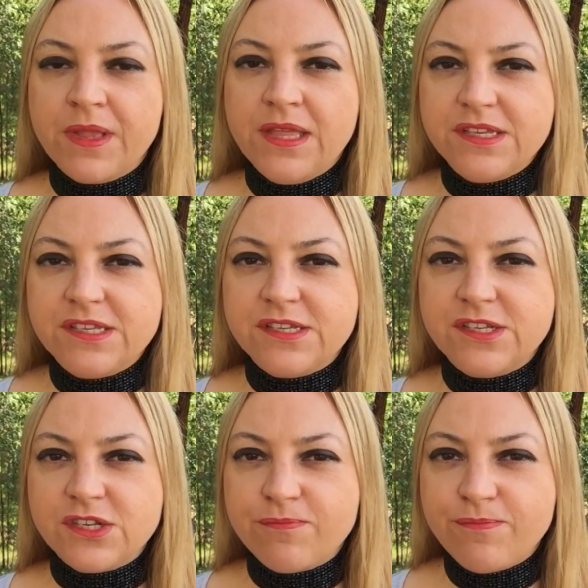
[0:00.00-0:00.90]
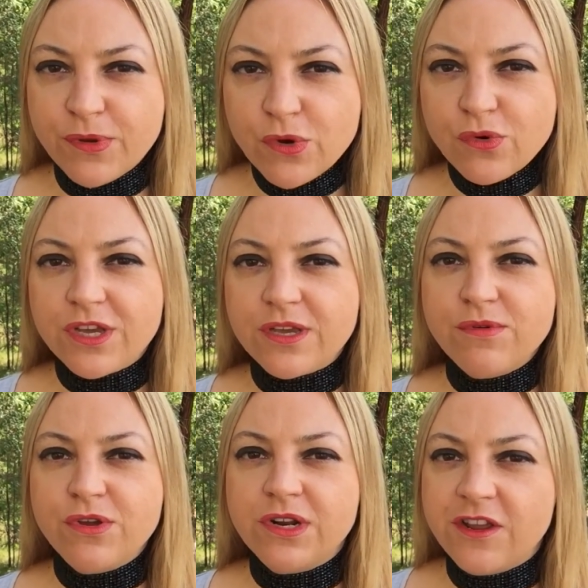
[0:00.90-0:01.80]
This is to build a
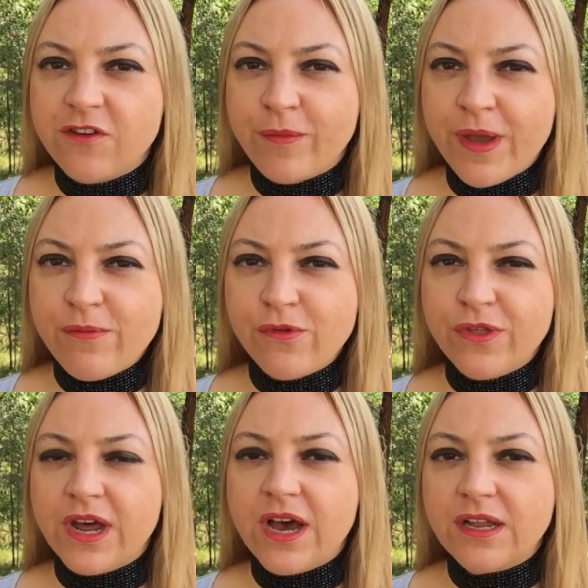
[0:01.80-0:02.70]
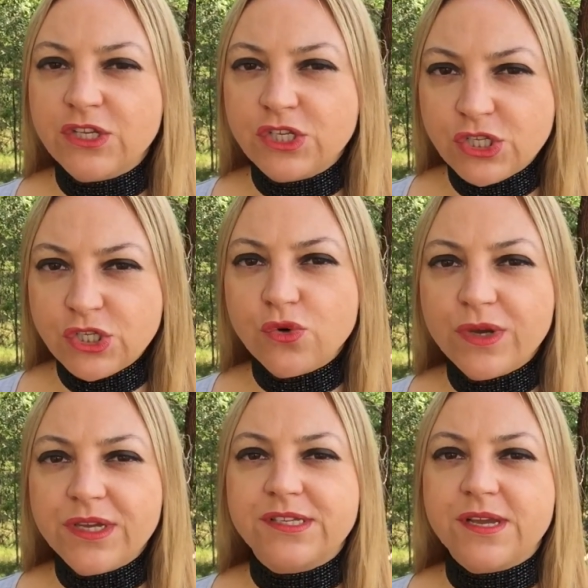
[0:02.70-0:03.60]
community of people that are
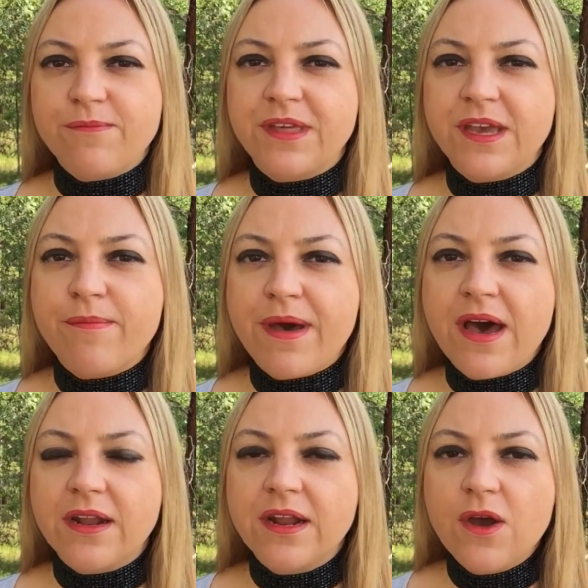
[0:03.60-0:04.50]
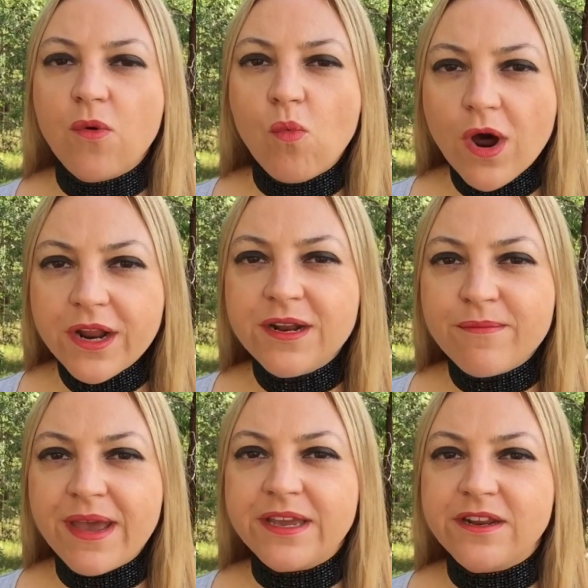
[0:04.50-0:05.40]
doing something about wanting to
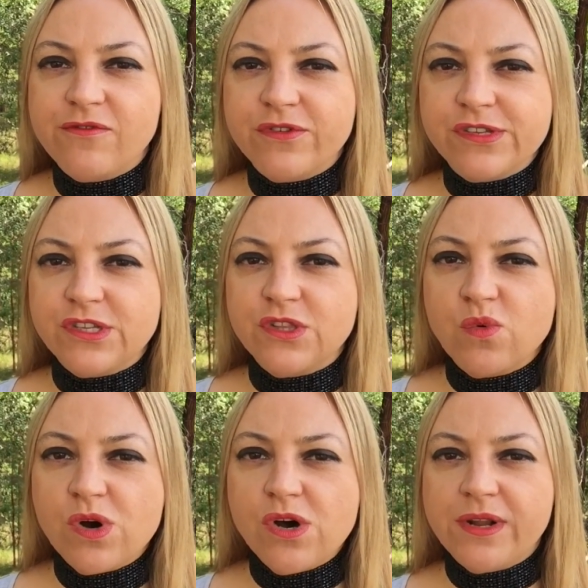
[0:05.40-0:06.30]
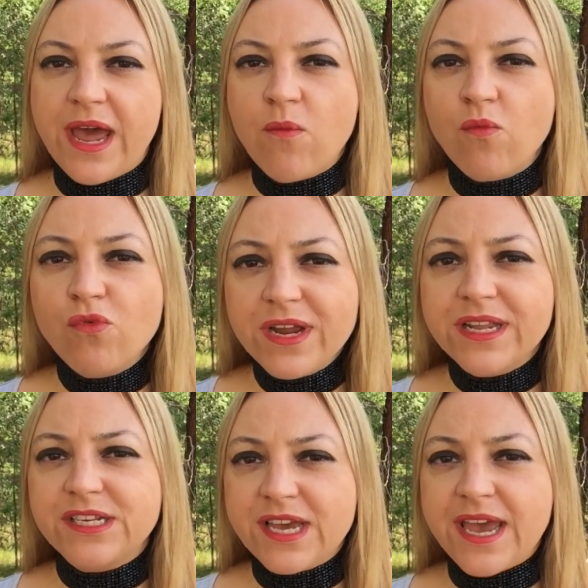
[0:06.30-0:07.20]
make a difference in the world and
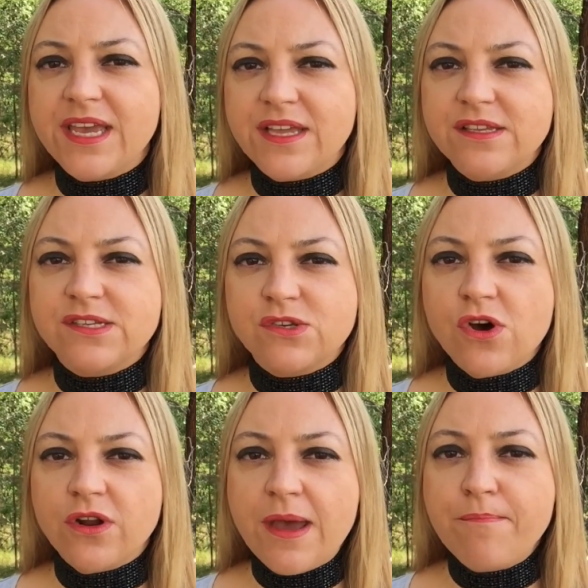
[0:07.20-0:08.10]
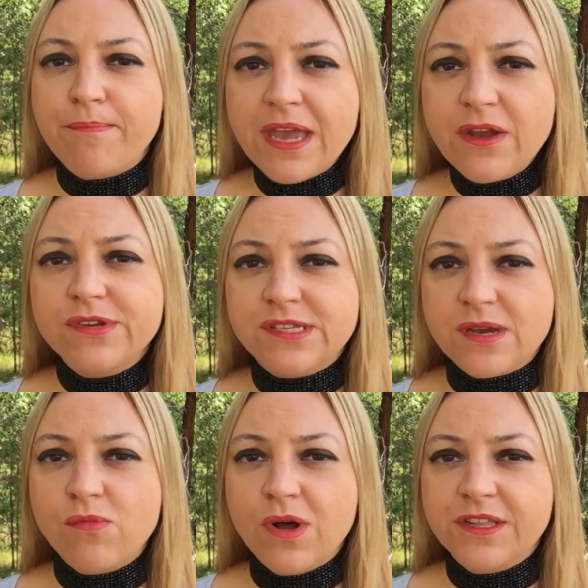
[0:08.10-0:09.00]
really taking this on and being with
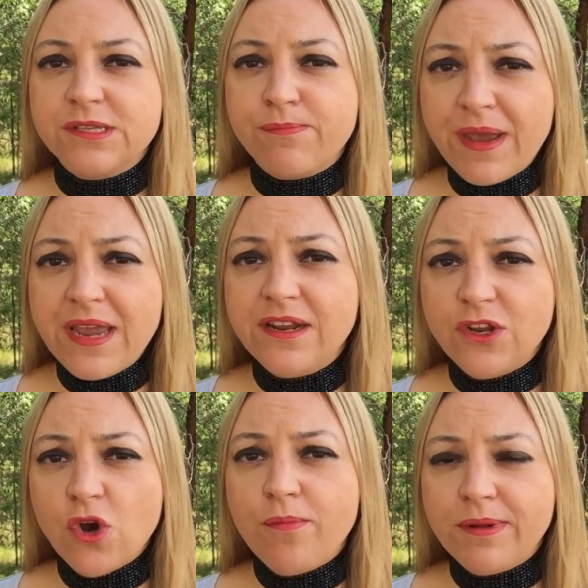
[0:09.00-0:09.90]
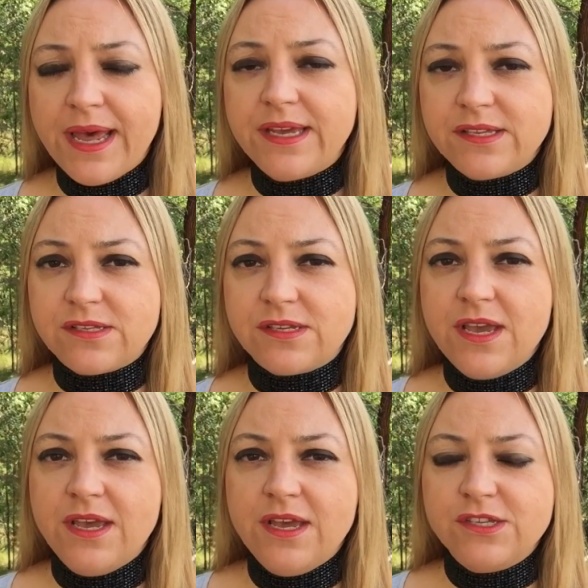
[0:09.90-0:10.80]
someone that's been in your place.
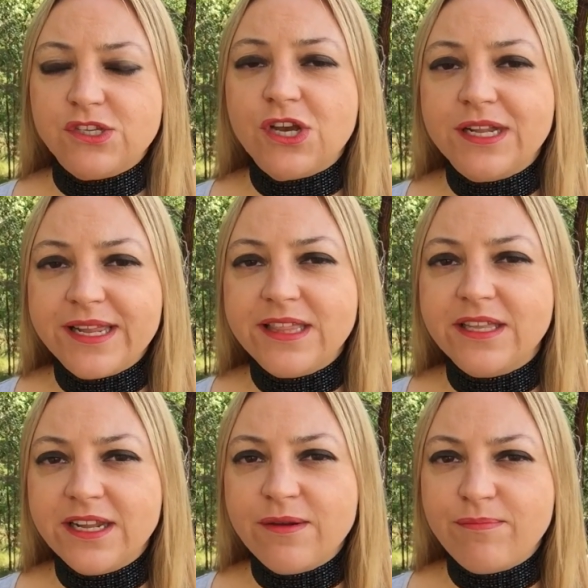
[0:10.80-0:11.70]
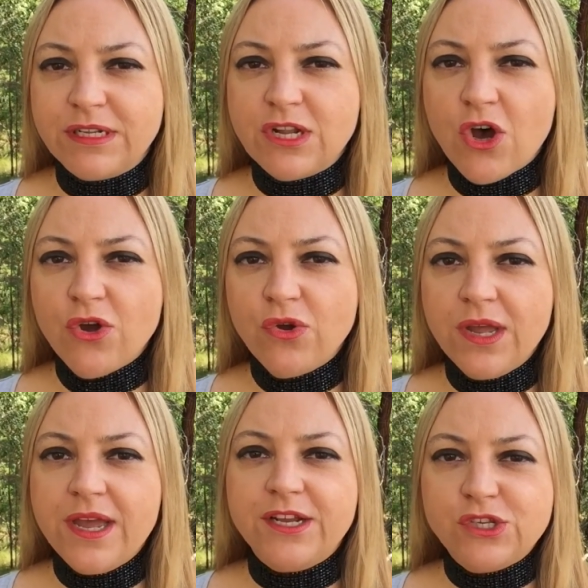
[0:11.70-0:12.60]
So click the link below.
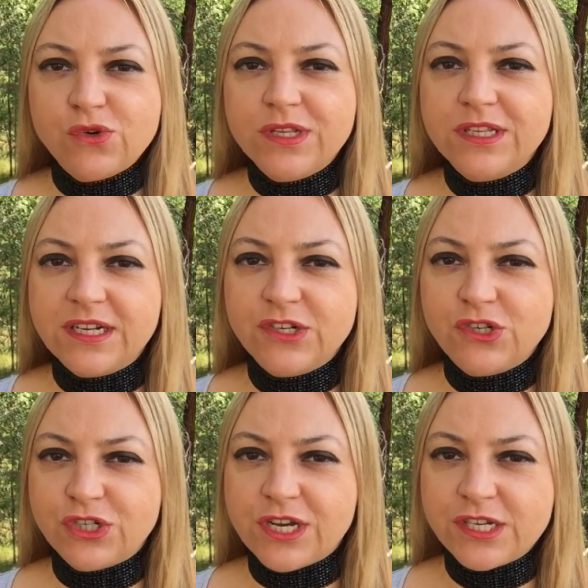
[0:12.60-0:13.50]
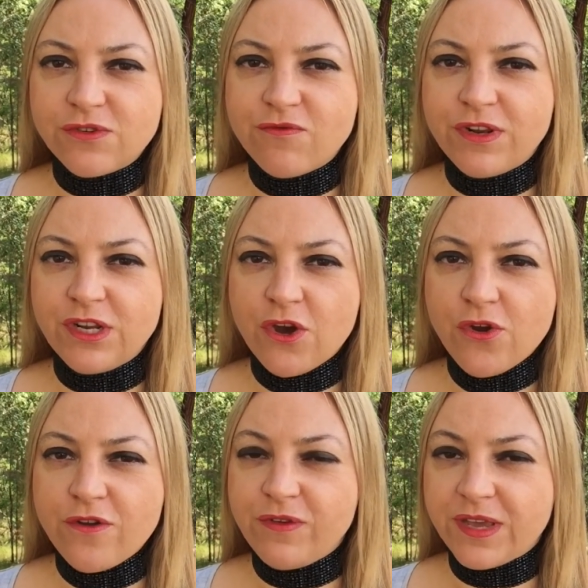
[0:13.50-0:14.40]
Do a little introduction video
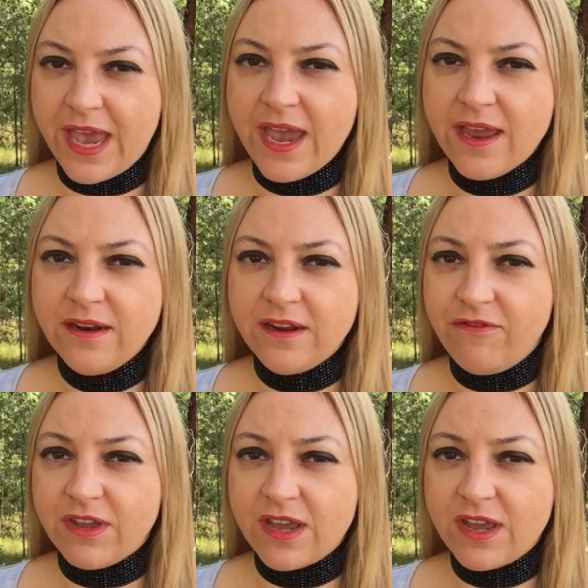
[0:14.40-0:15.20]
if you can. If you